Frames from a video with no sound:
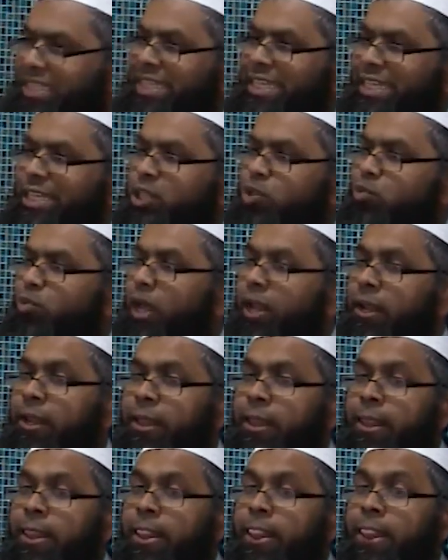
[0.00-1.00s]
here as
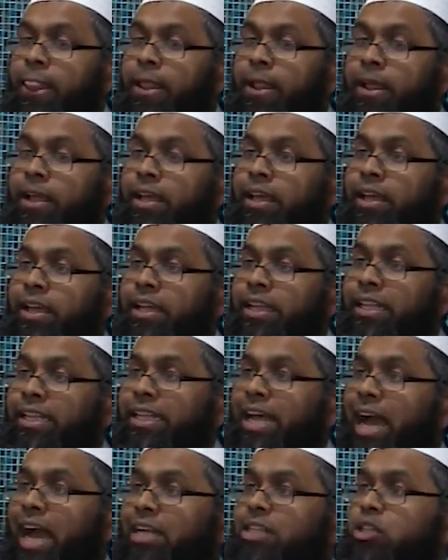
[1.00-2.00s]
well,
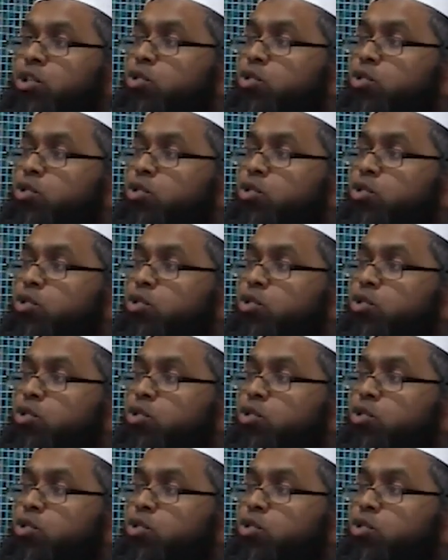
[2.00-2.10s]
that